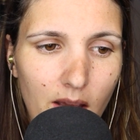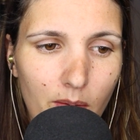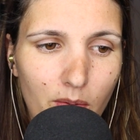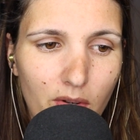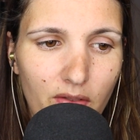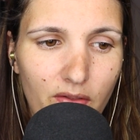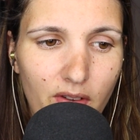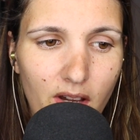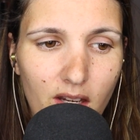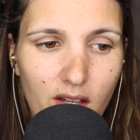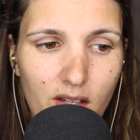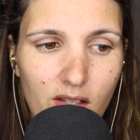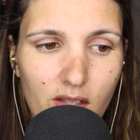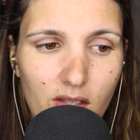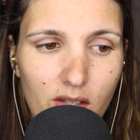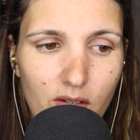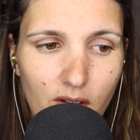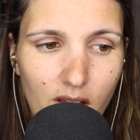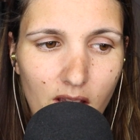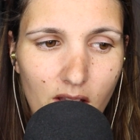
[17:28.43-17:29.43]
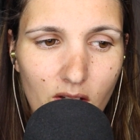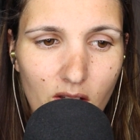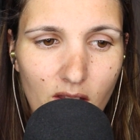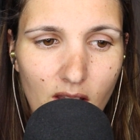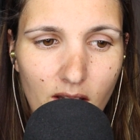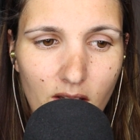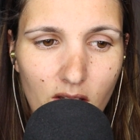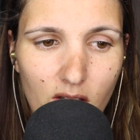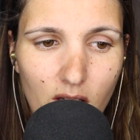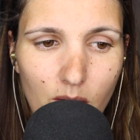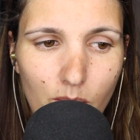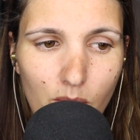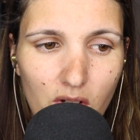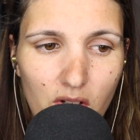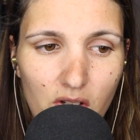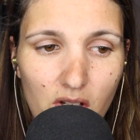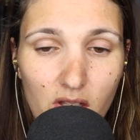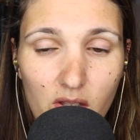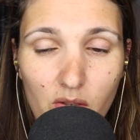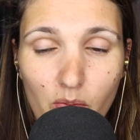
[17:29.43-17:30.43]
I would find it strange that she would
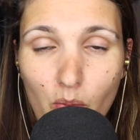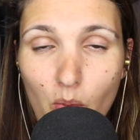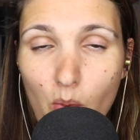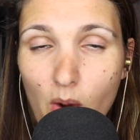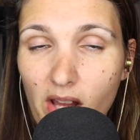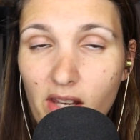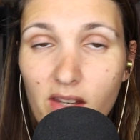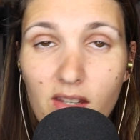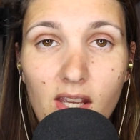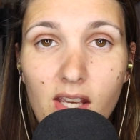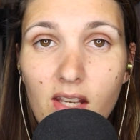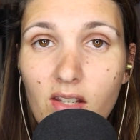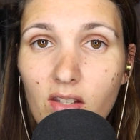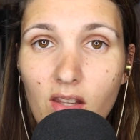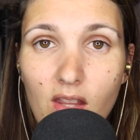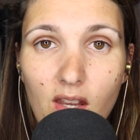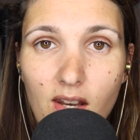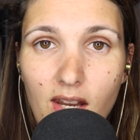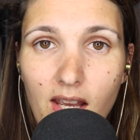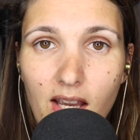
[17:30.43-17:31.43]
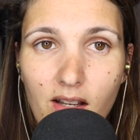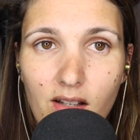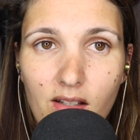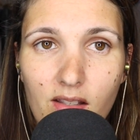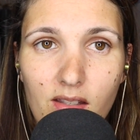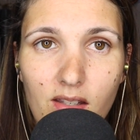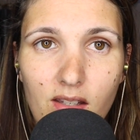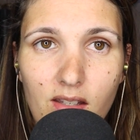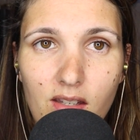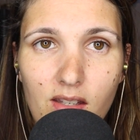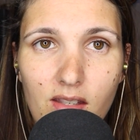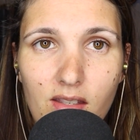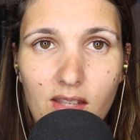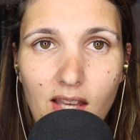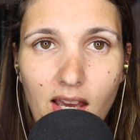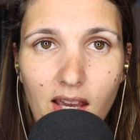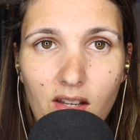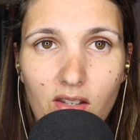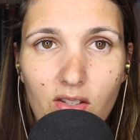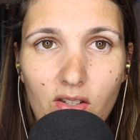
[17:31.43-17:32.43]
just one day to the next
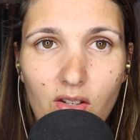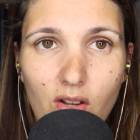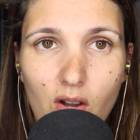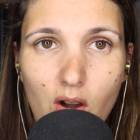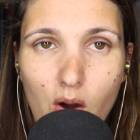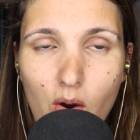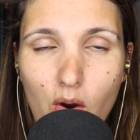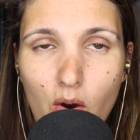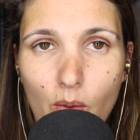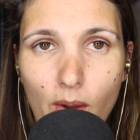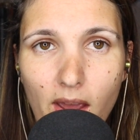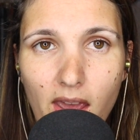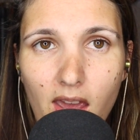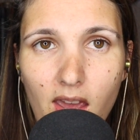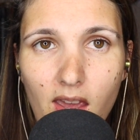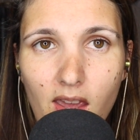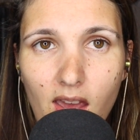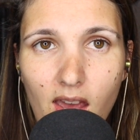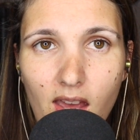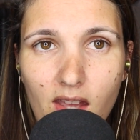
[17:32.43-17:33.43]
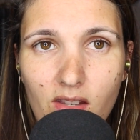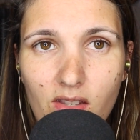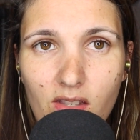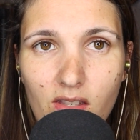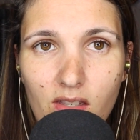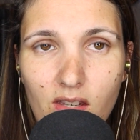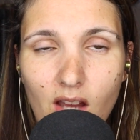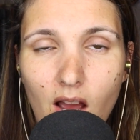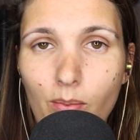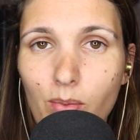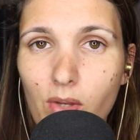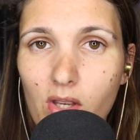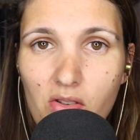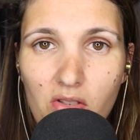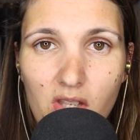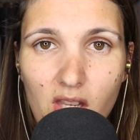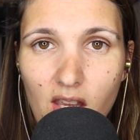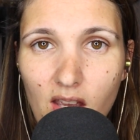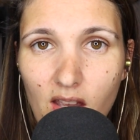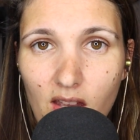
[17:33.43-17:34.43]
decide to go away and stop
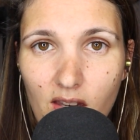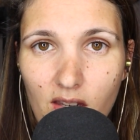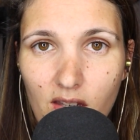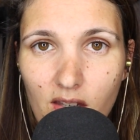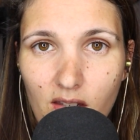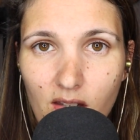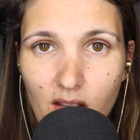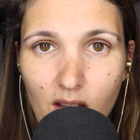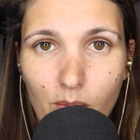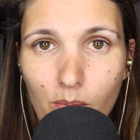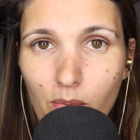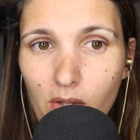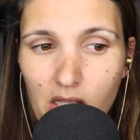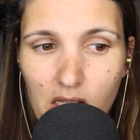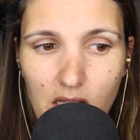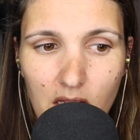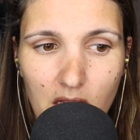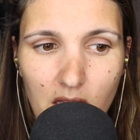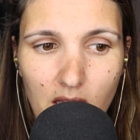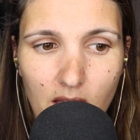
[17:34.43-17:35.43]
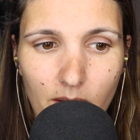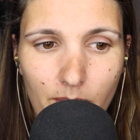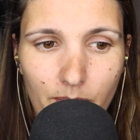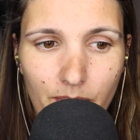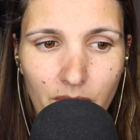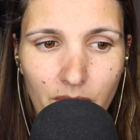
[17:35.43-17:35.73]
using it completely.